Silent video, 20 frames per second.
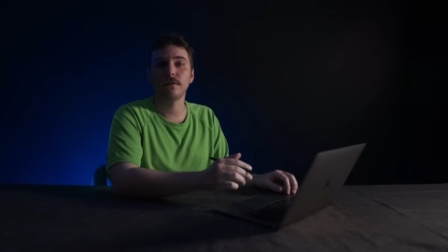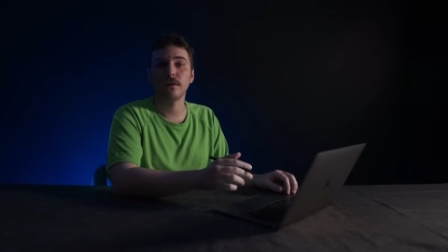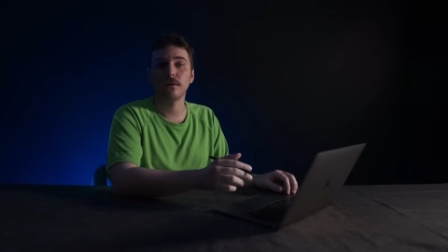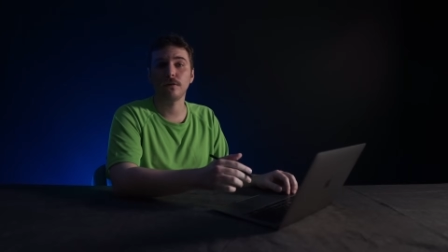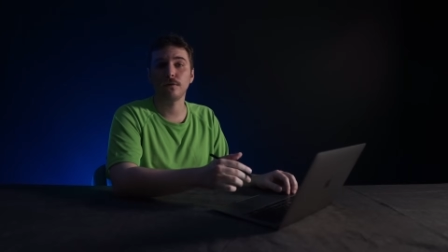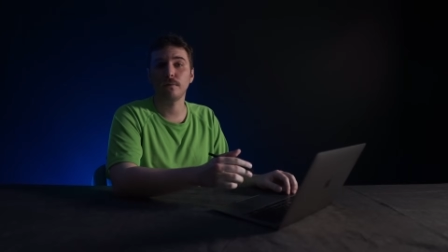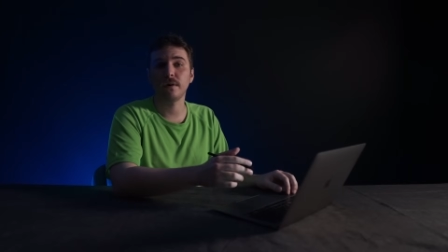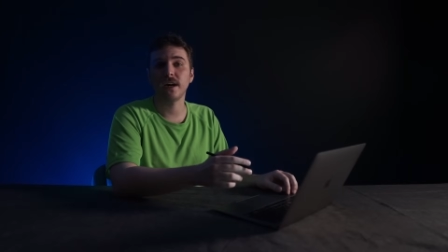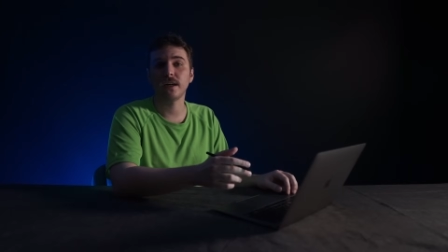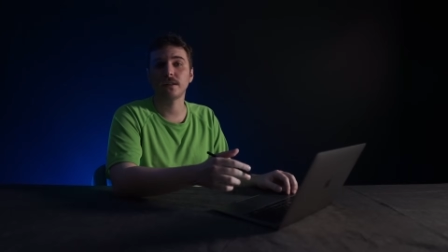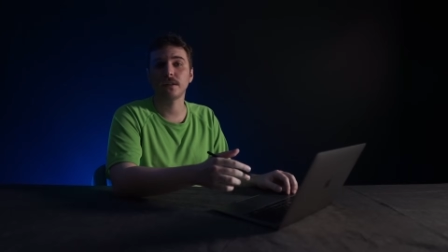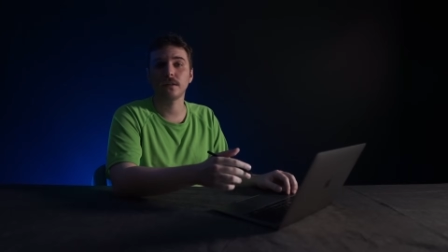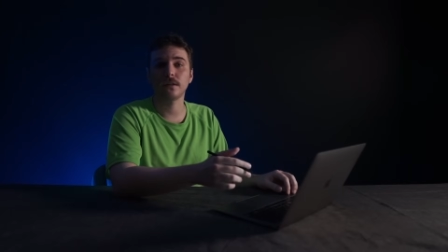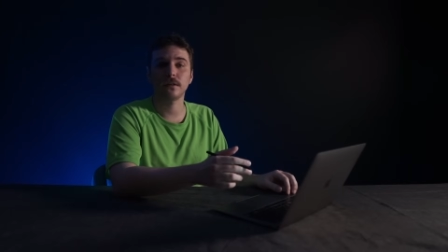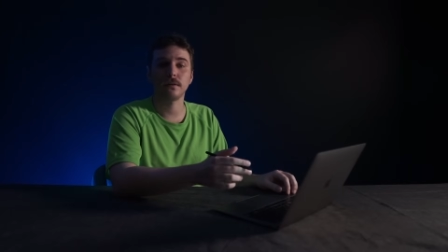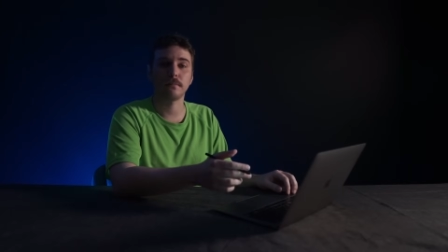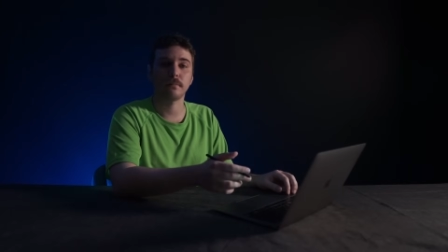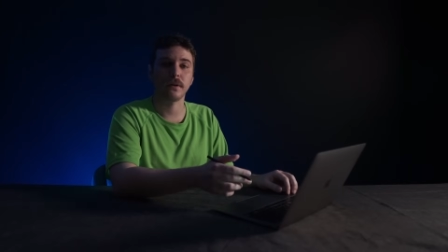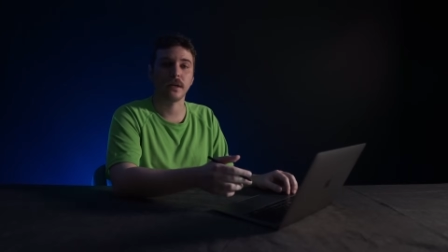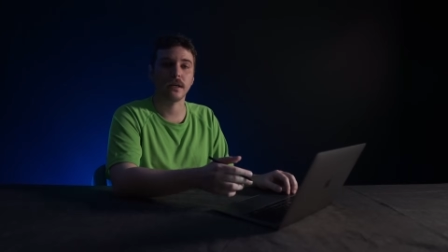the new assets
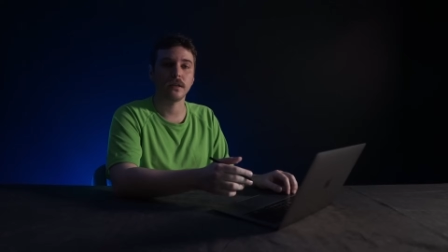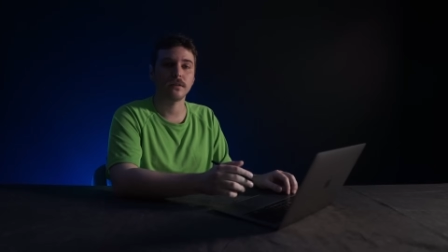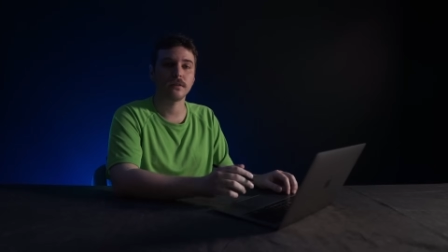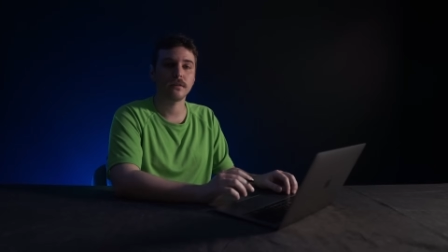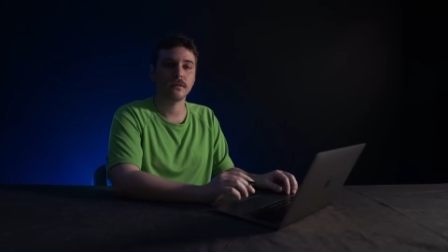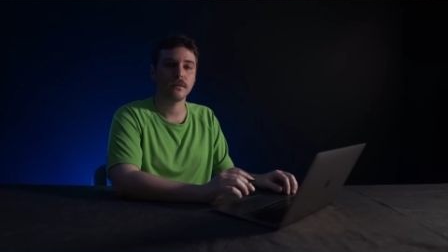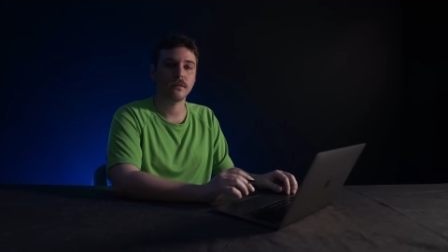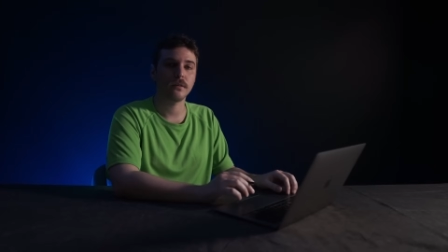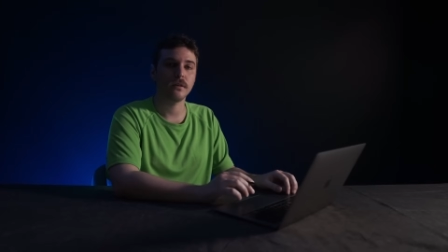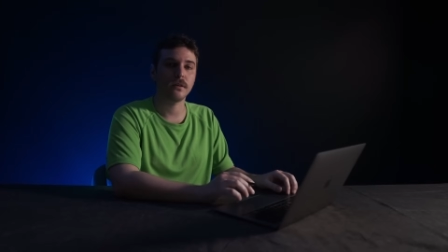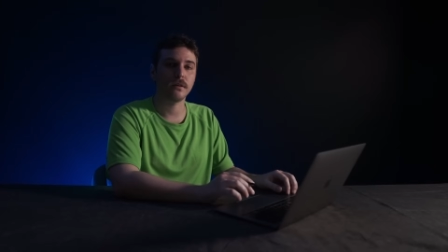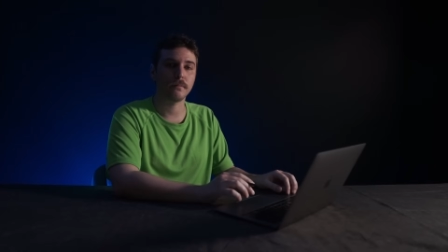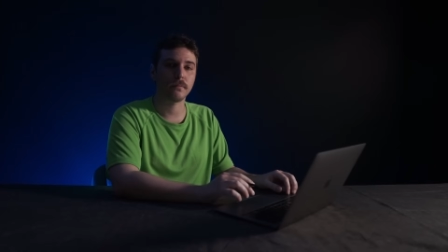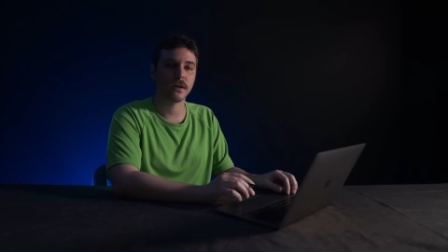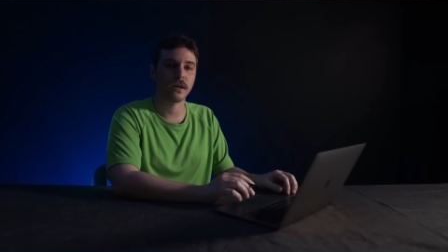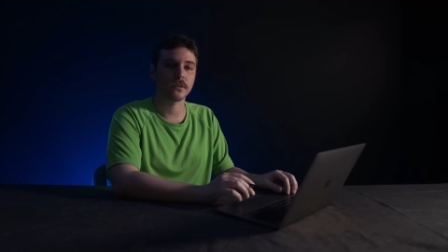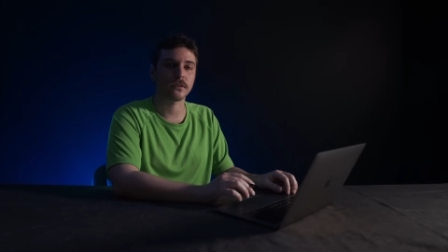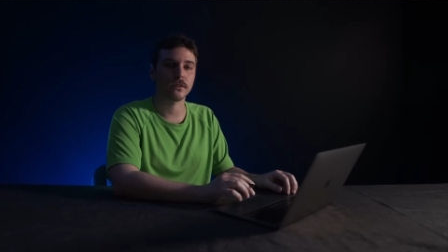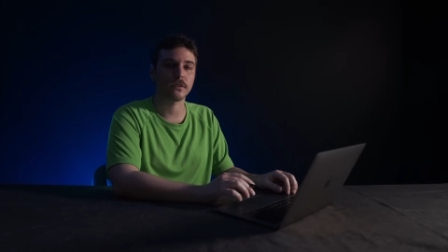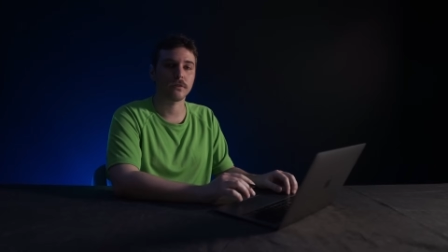in place in a
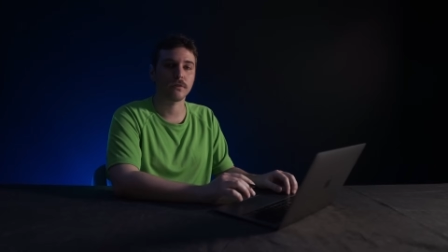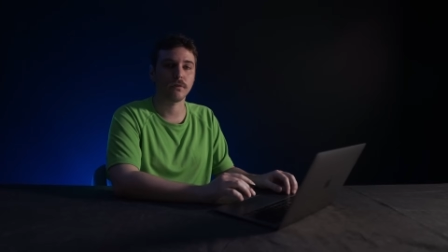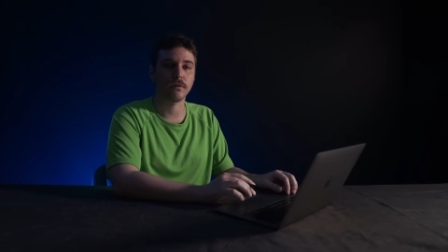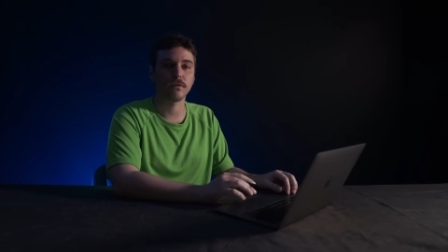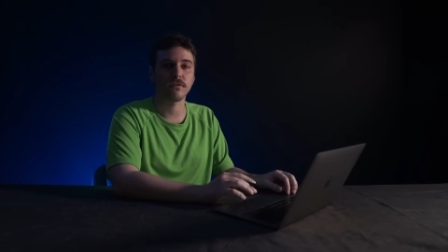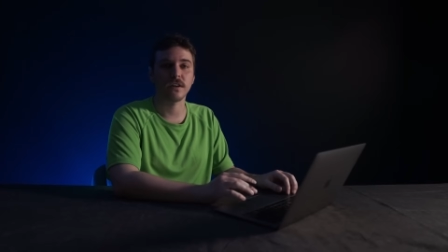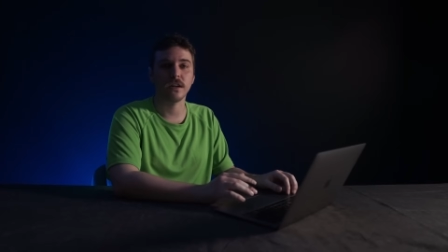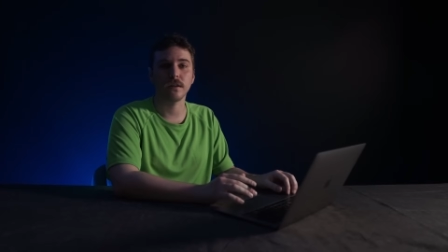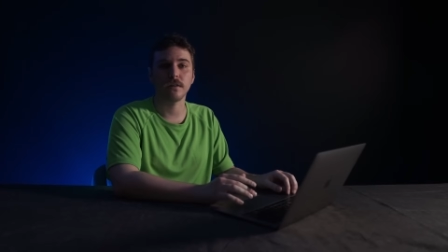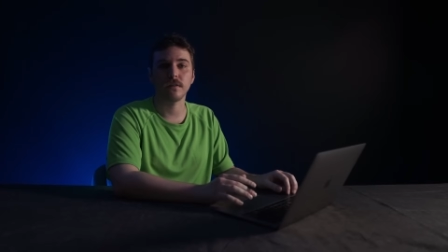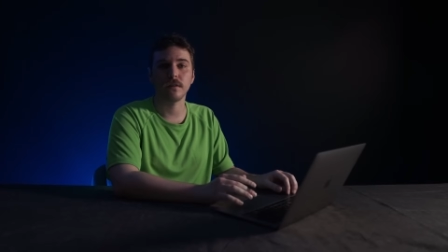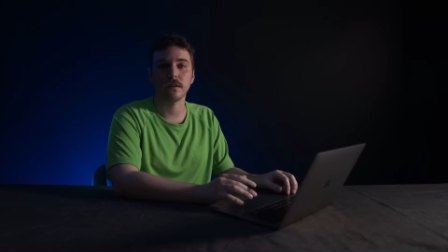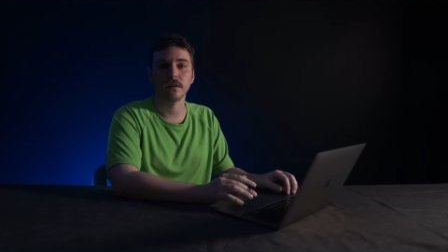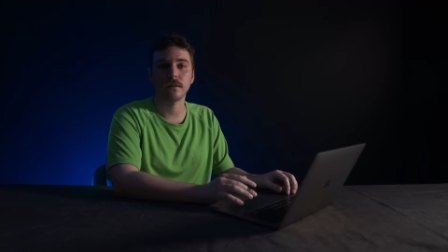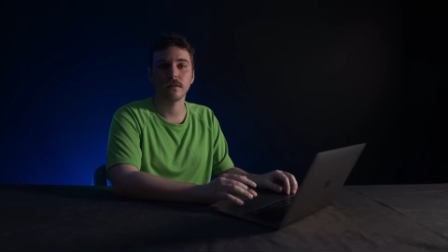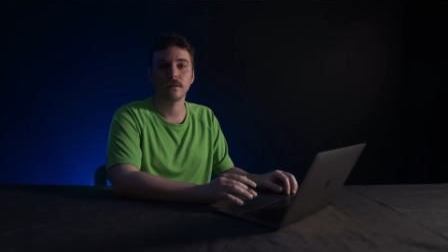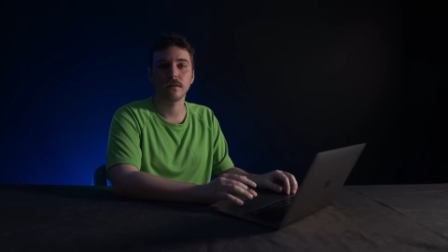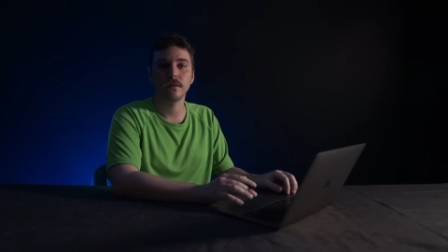process called rendering.